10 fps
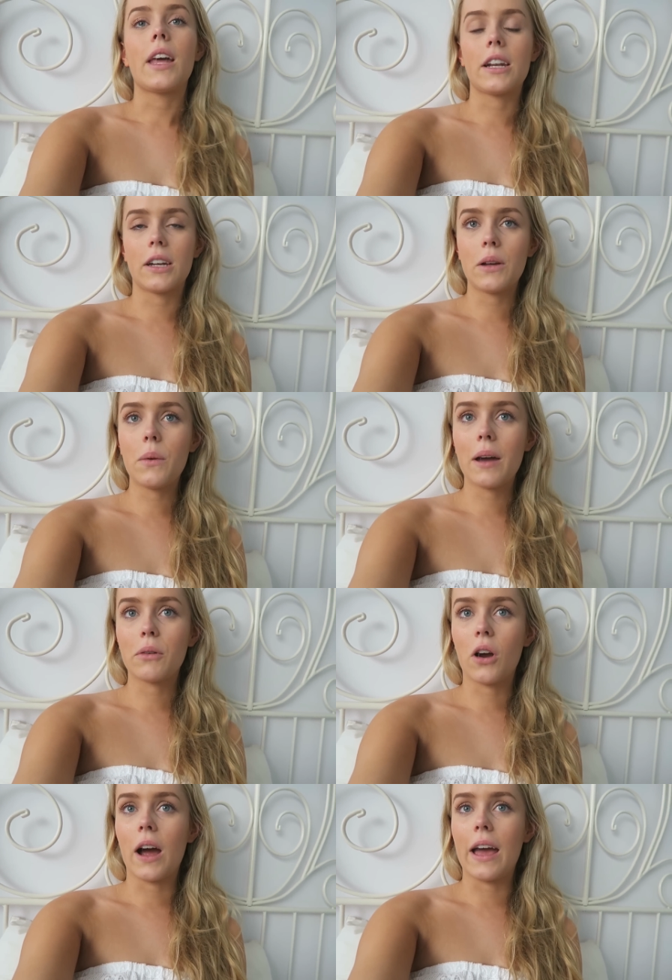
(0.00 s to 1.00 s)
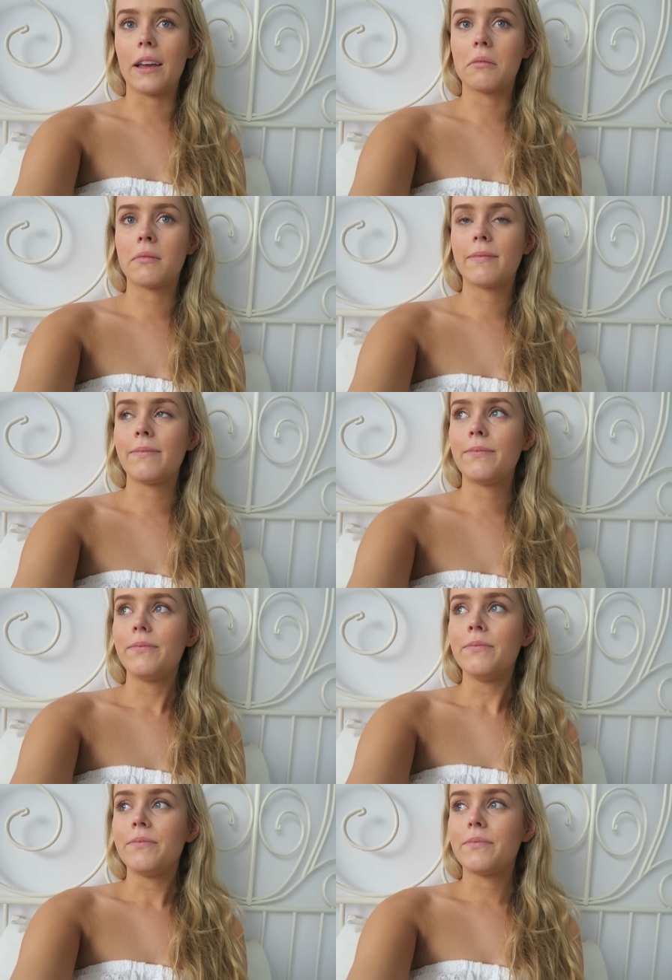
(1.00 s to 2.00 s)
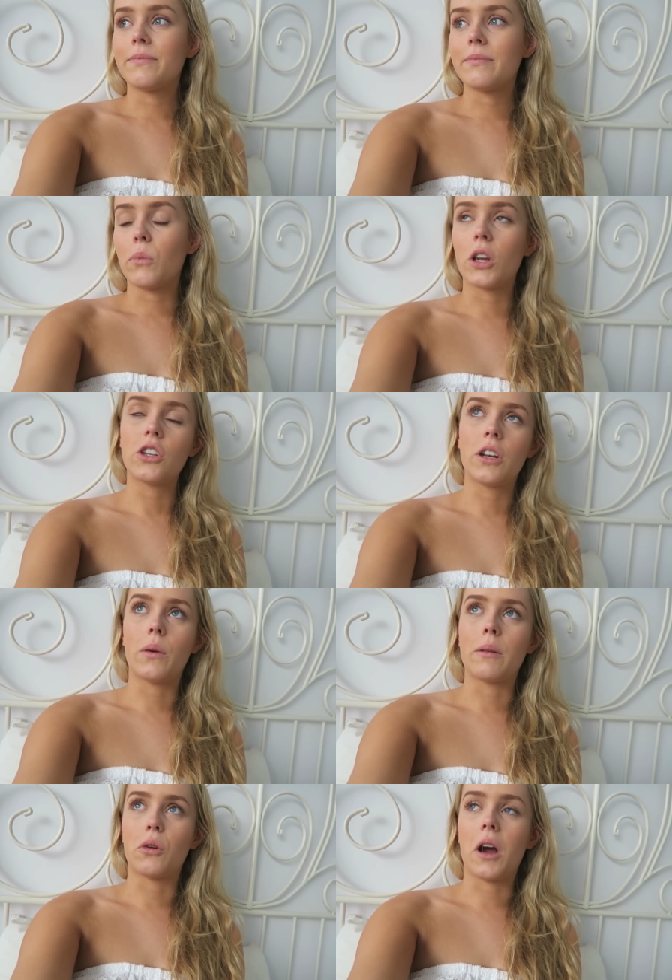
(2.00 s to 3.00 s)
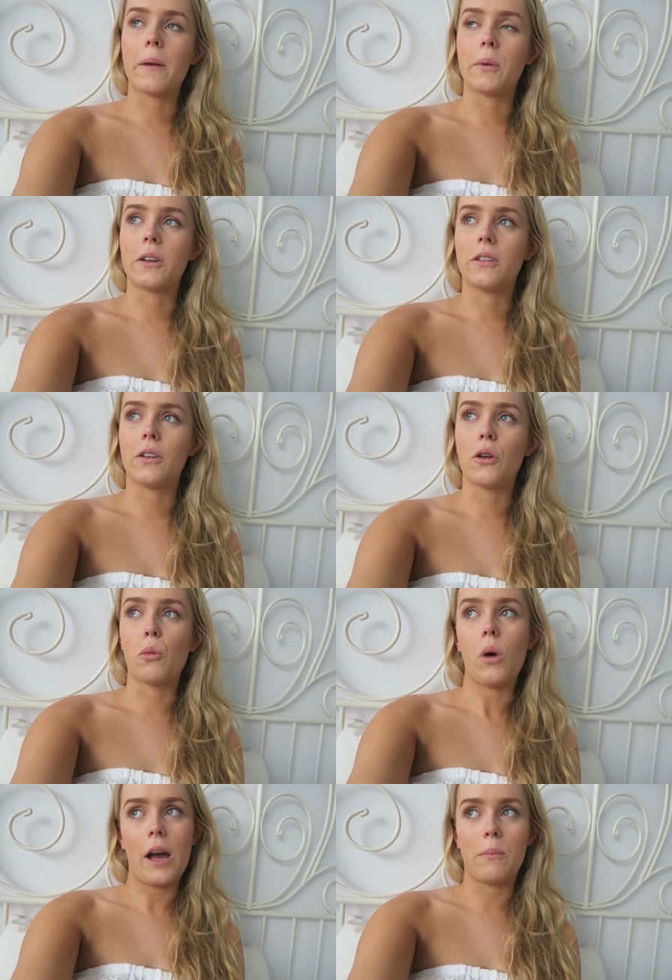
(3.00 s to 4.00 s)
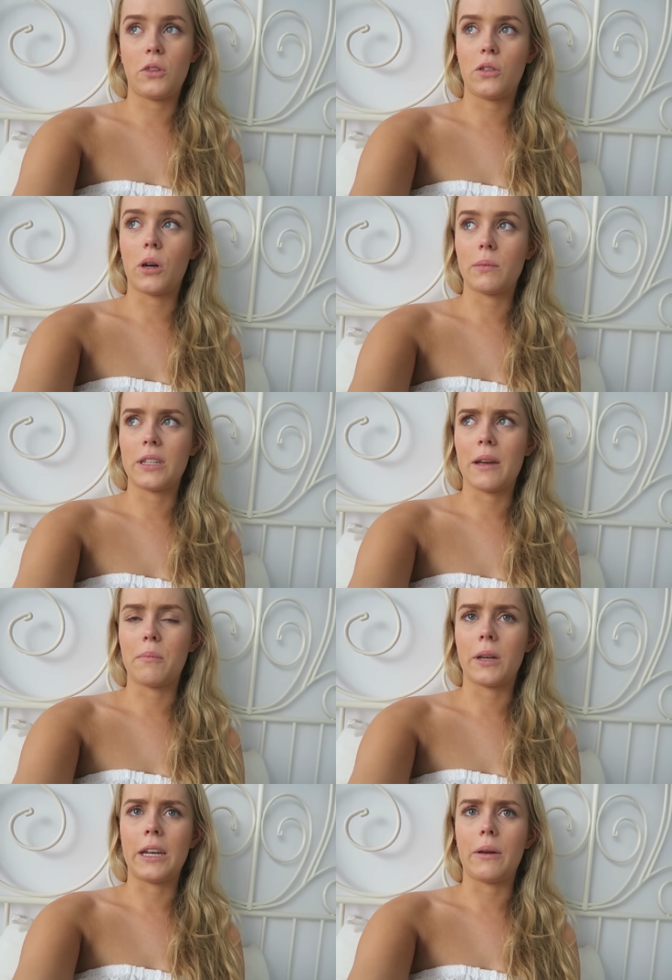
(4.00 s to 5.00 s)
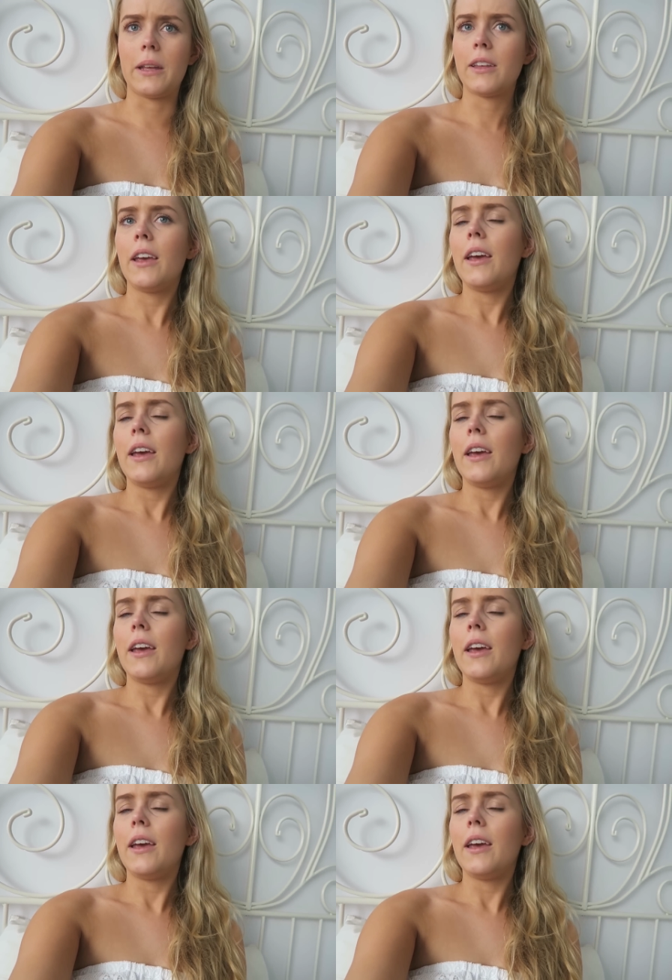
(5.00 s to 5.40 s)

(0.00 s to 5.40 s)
I don't know why I'm crying. Well, I do know why I'm crying, but I don't know why I'm still upset. But anyways,